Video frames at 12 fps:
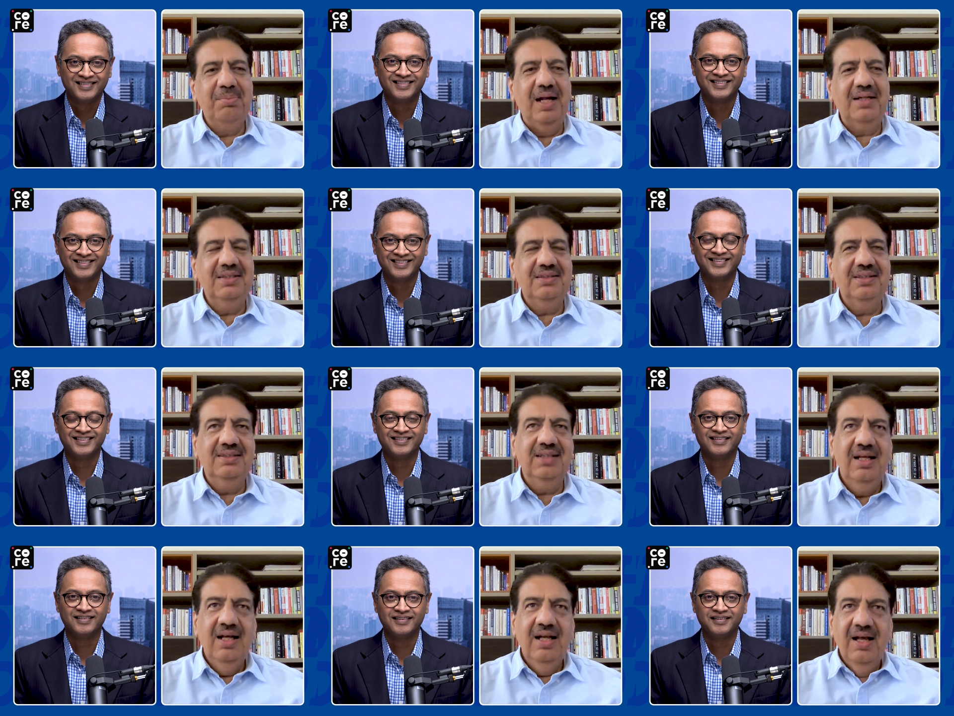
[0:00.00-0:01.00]
Speaker 1: practices.
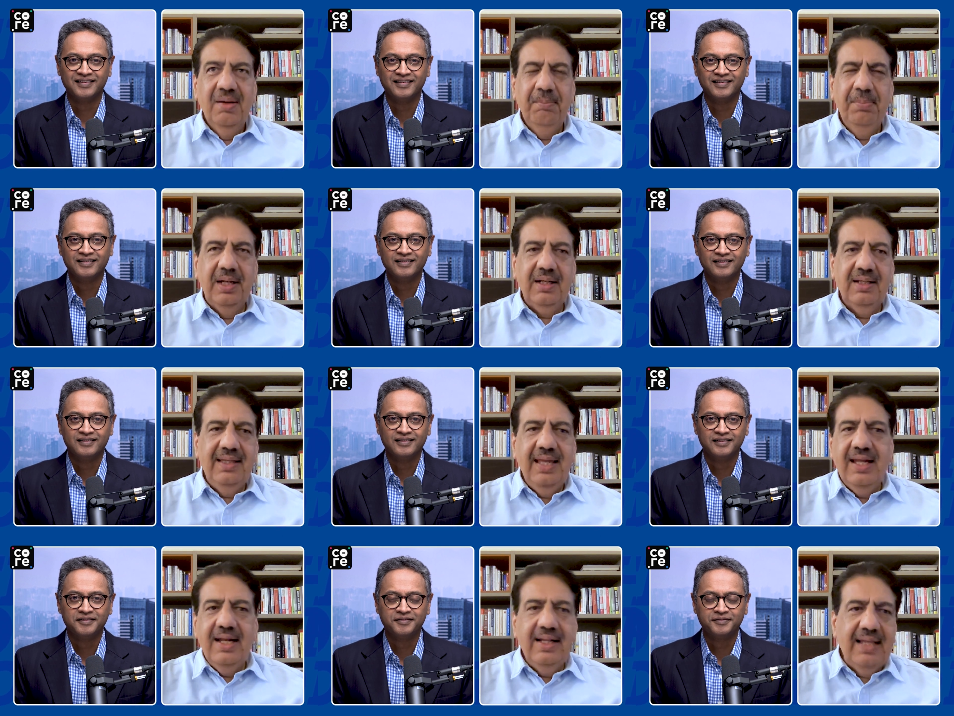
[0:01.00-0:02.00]
But there,
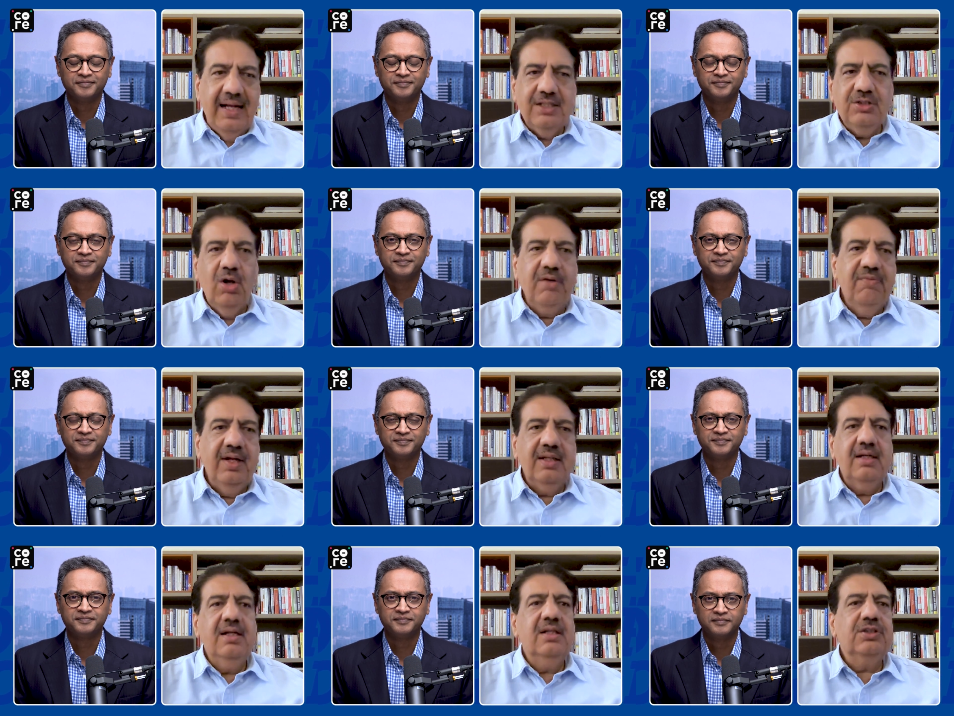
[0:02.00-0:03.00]
that is not where the
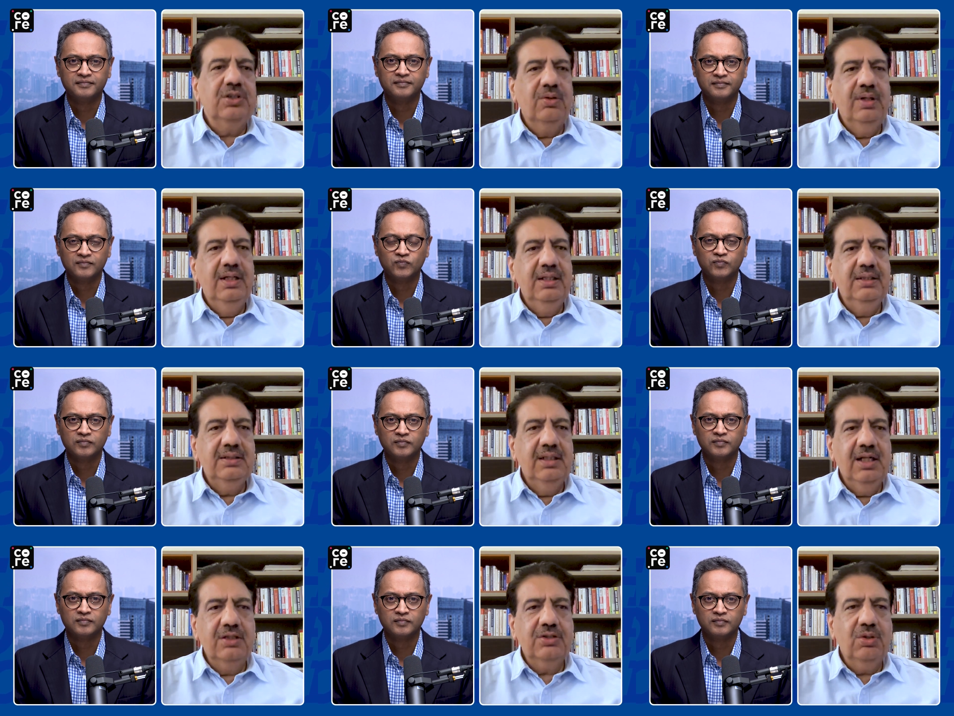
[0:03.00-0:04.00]
real story is. The real
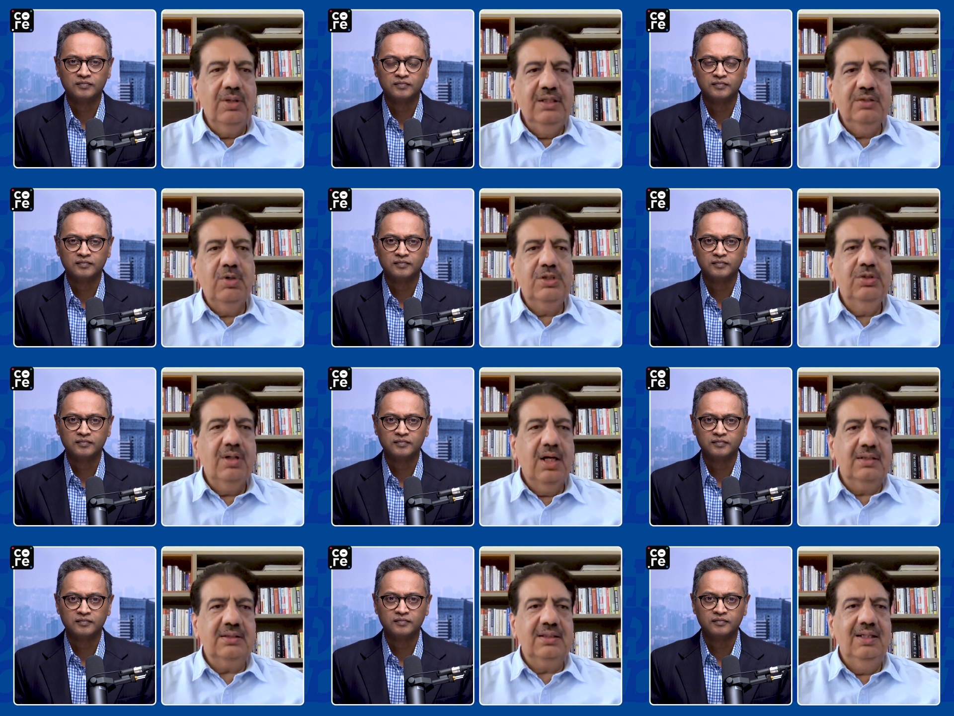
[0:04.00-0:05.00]
story is what you're
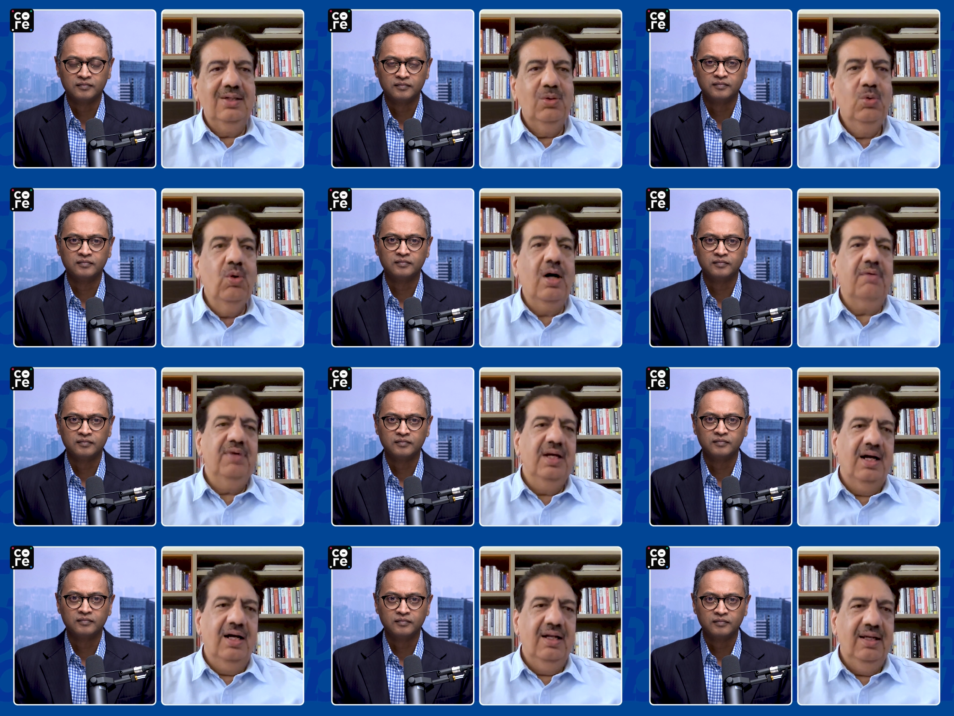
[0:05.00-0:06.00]
asking. Who are we
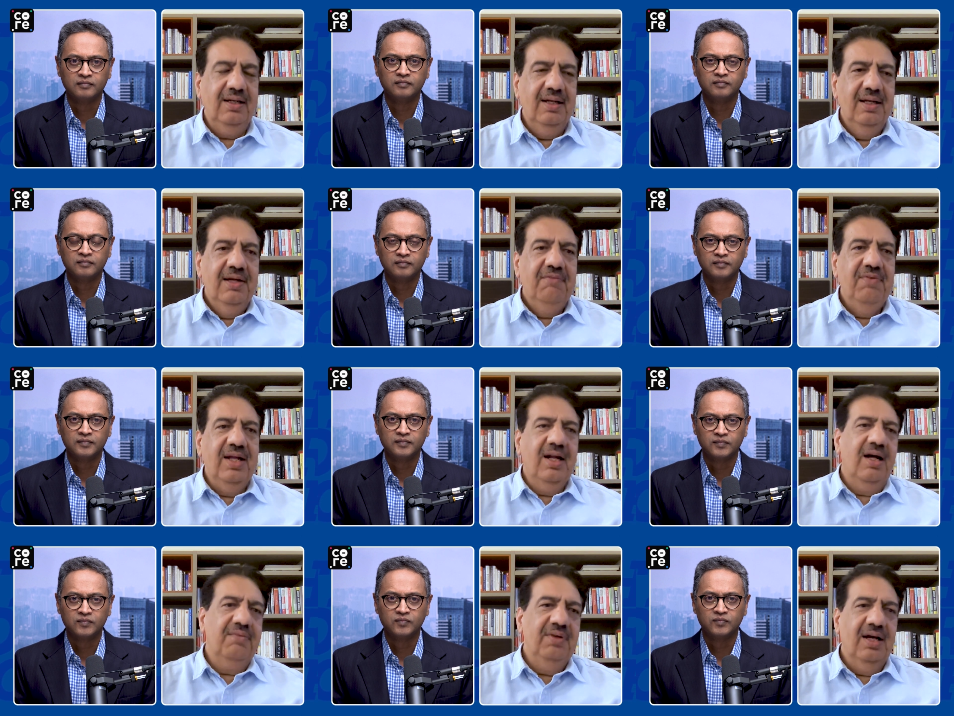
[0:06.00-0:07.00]
hiring? Where are
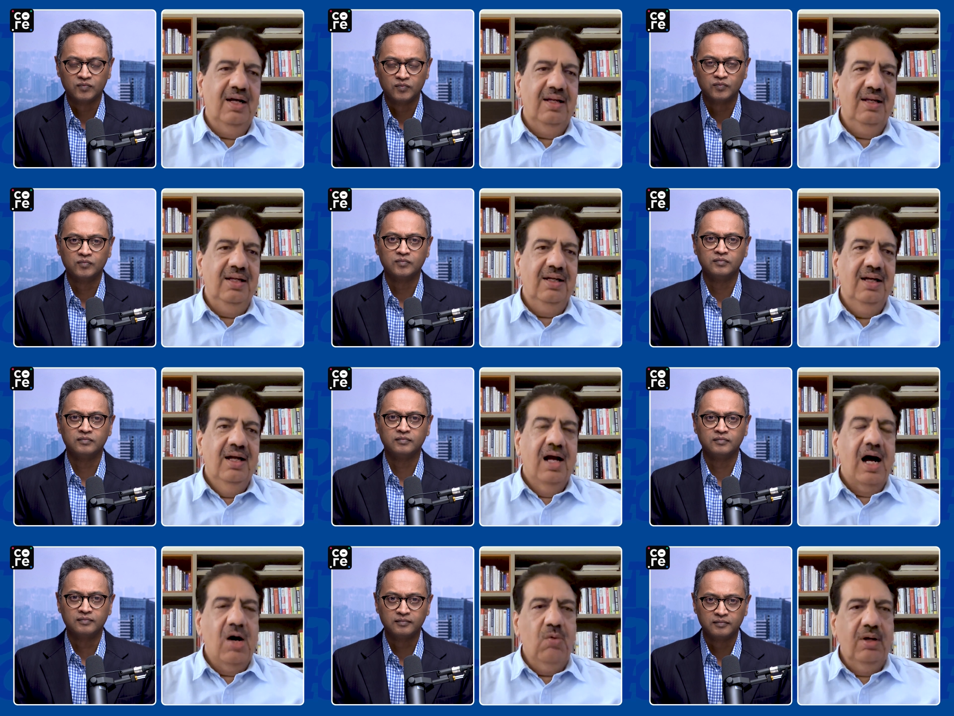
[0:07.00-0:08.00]
we hiring?
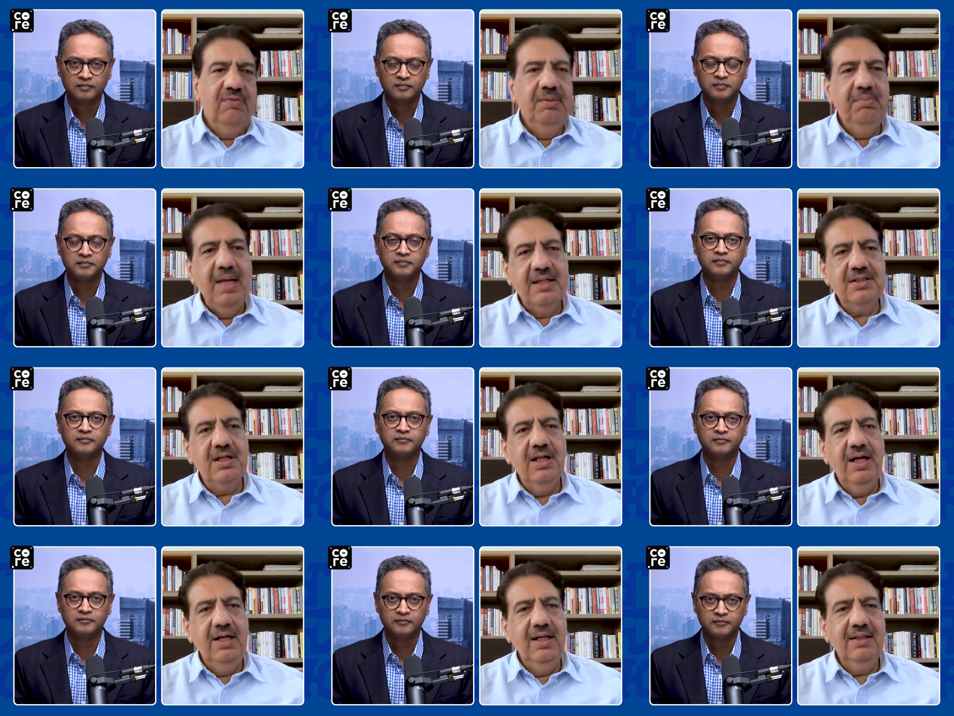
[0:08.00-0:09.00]
How are we
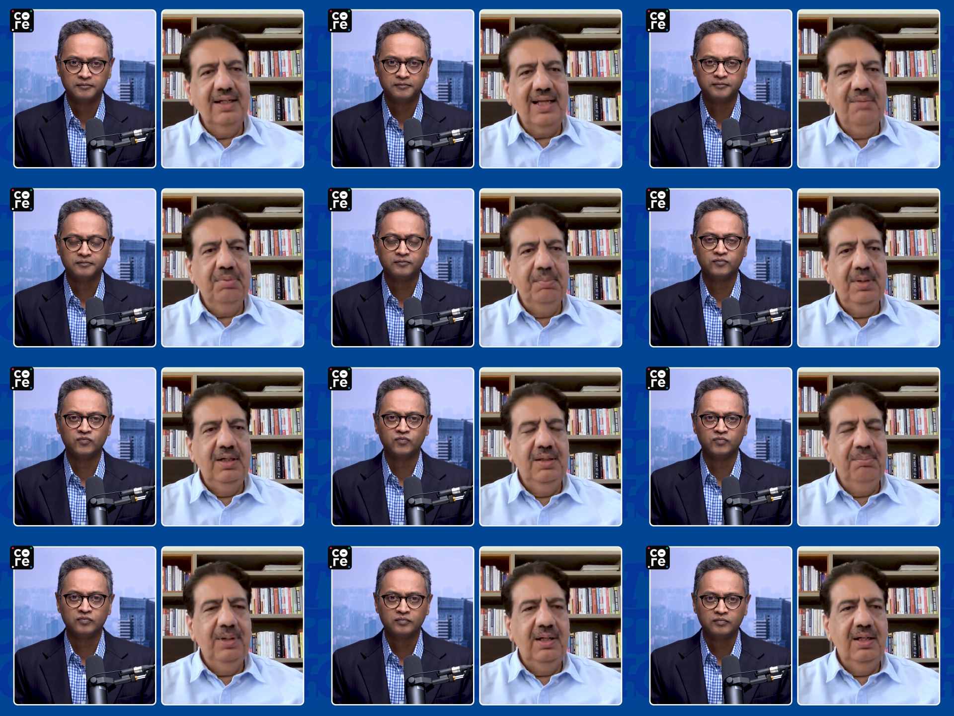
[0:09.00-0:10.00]
accelerating their capability
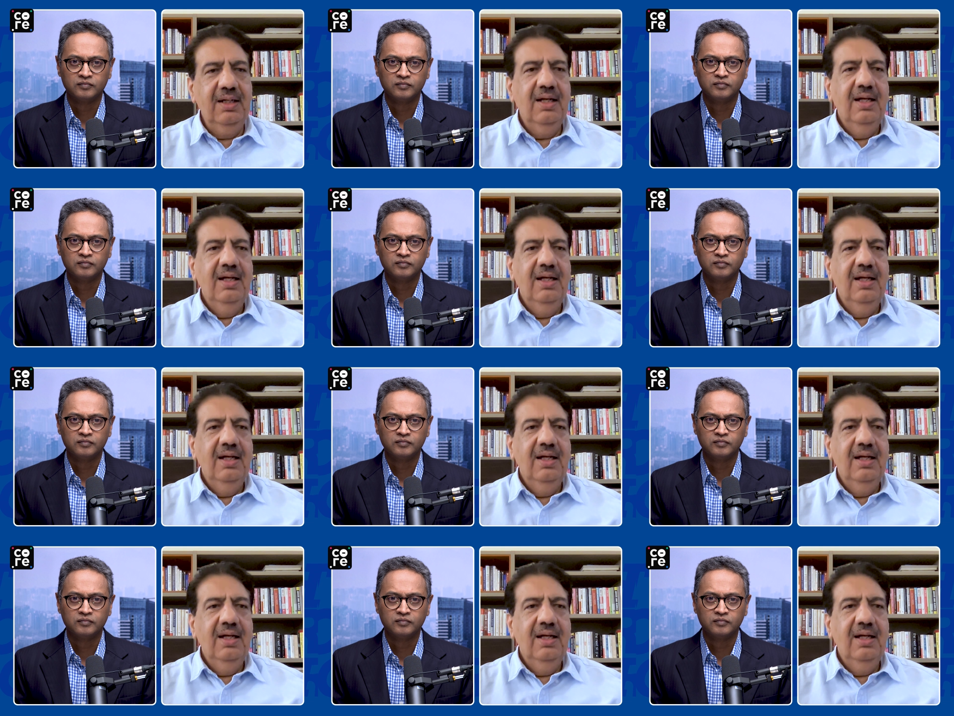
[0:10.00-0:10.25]
building?